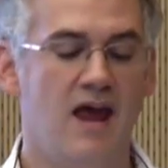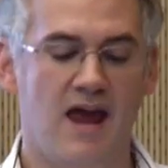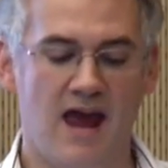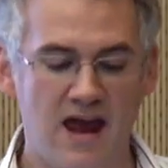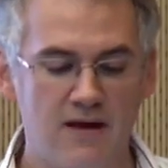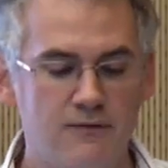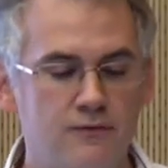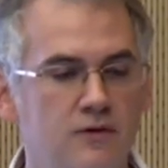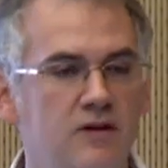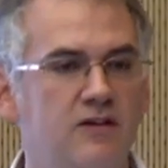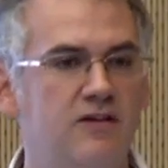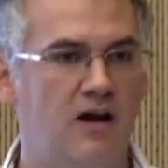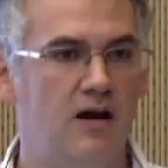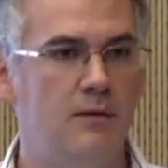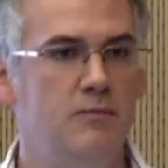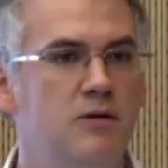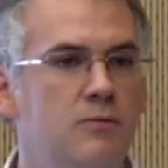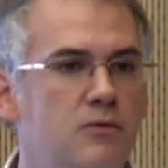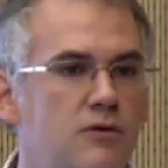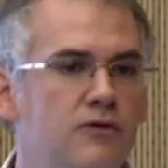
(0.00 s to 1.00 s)
Every
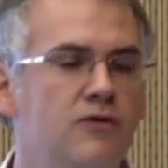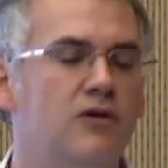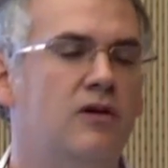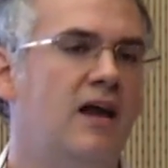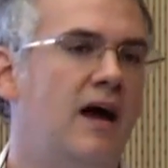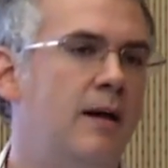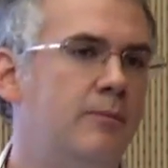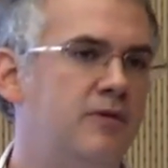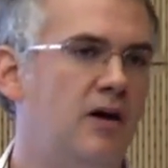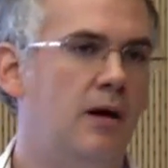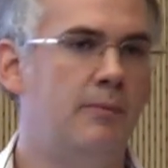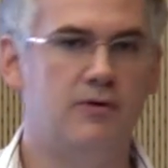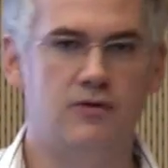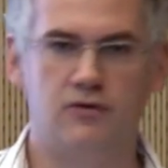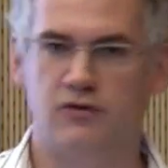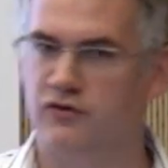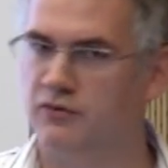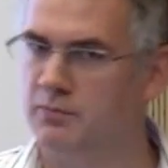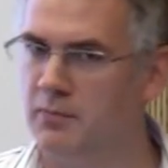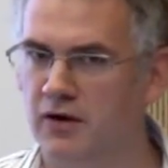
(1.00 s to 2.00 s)
time you move your laptop or
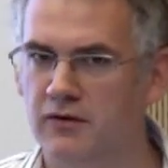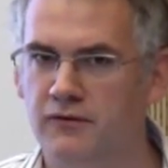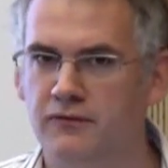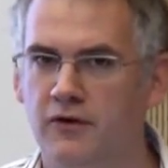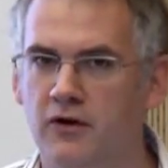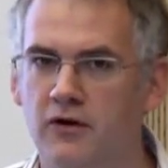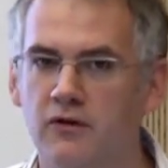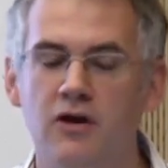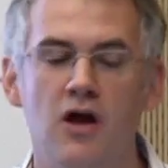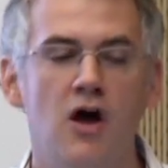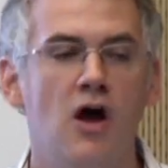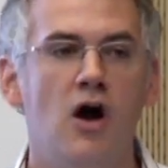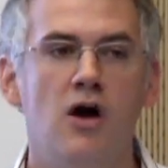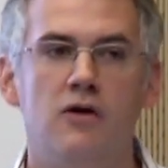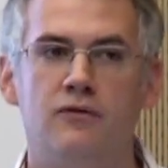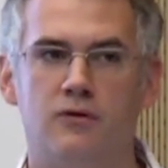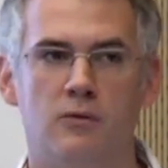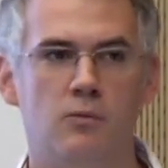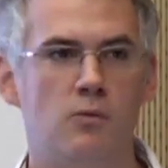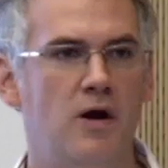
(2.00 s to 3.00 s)
your smartphone
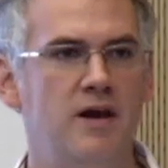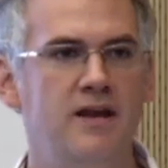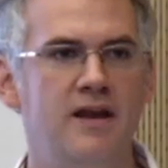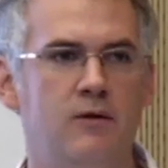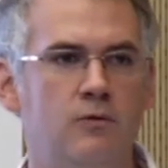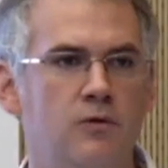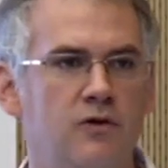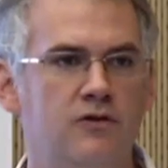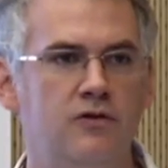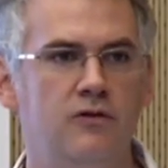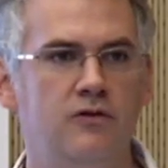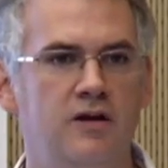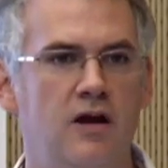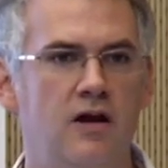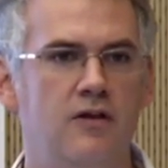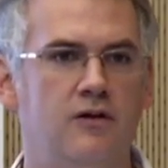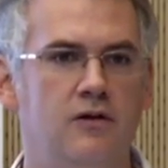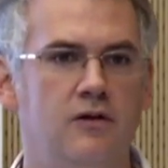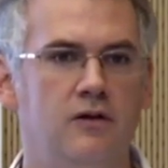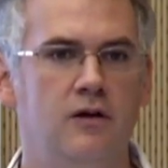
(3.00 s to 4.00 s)
from one network to the
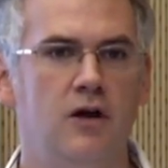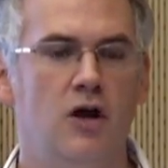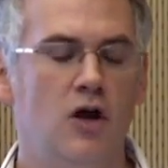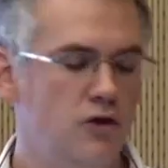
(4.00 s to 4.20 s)
other,